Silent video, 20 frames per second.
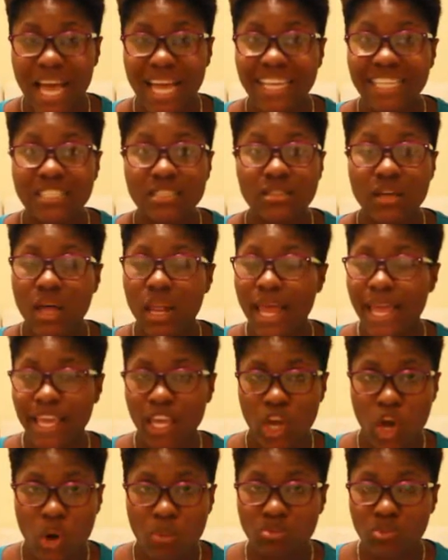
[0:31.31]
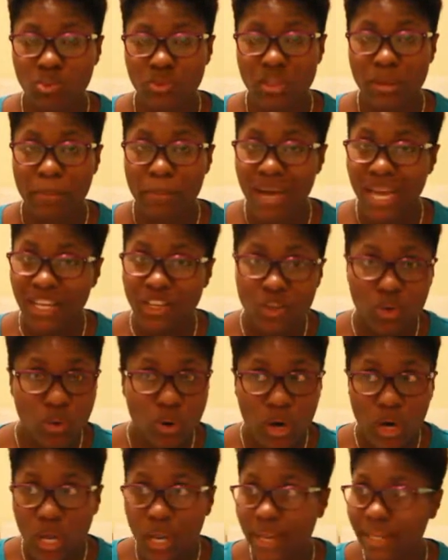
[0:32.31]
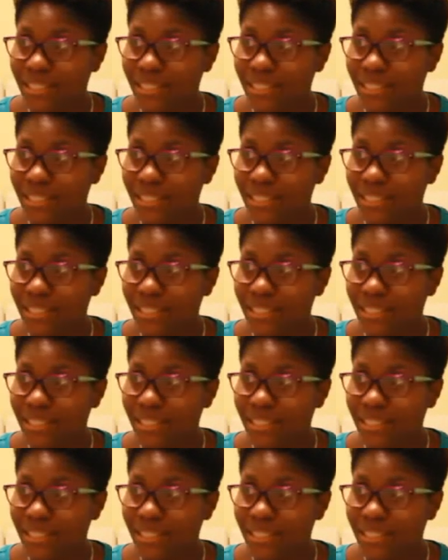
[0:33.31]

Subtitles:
and it's not like it comes with a manual.